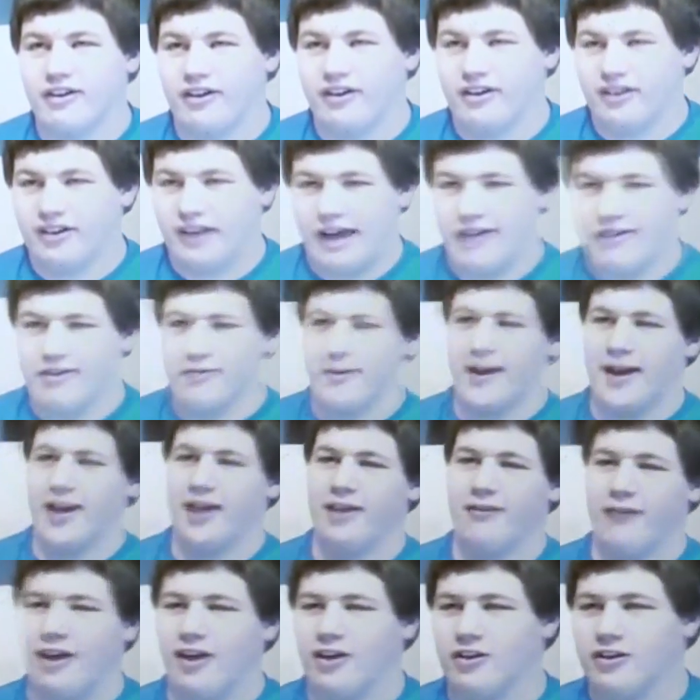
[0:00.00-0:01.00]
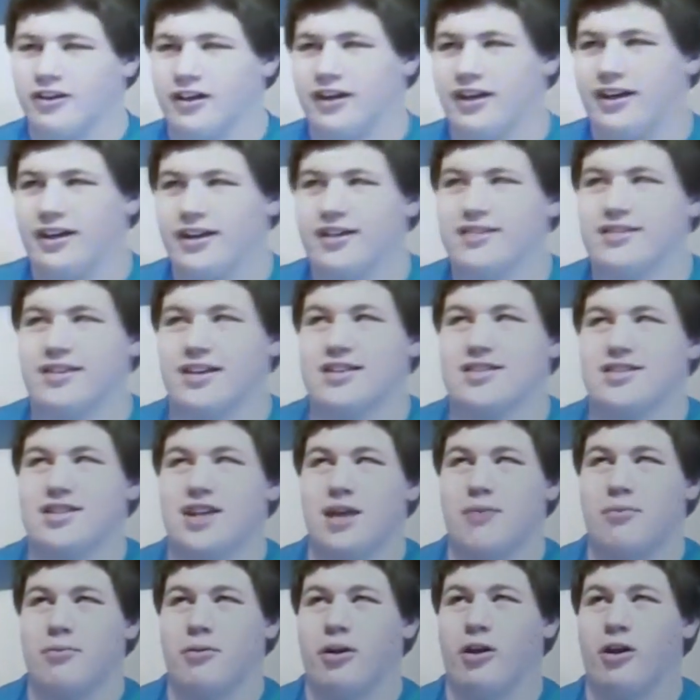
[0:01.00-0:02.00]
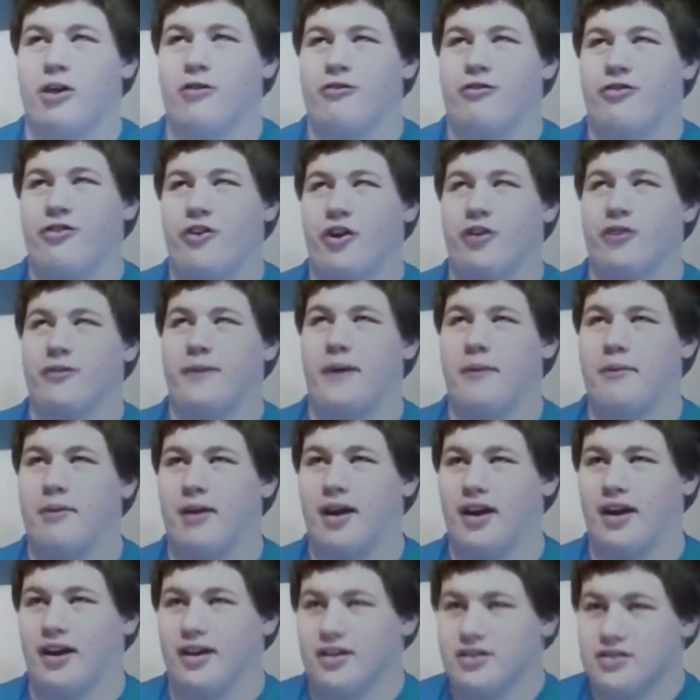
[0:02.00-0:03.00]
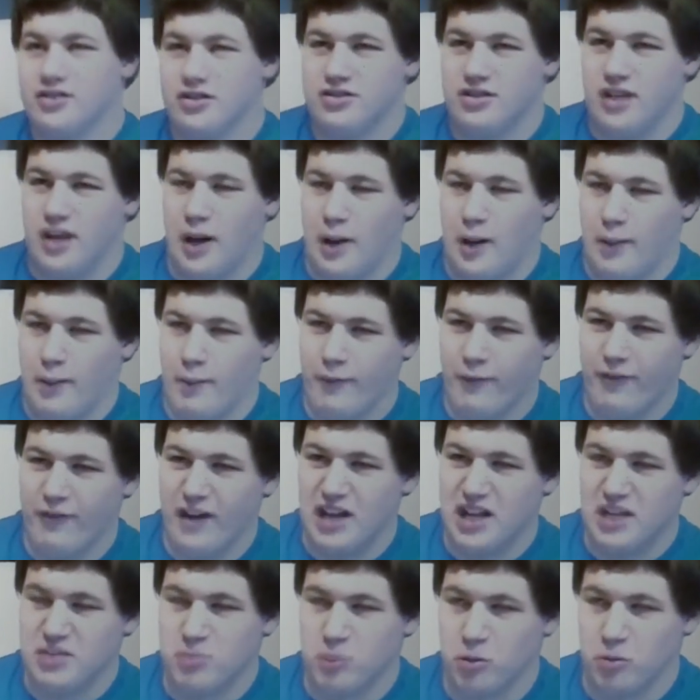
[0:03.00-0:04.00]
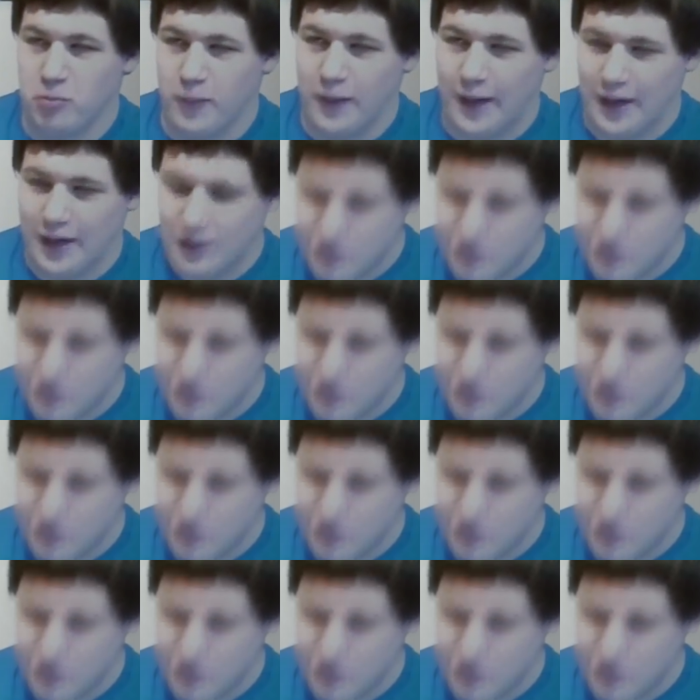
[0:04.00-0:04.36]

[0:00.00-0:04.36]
Kevin Megan, and Valerie is I set up a GoFundMe, but I also set up a Facebook page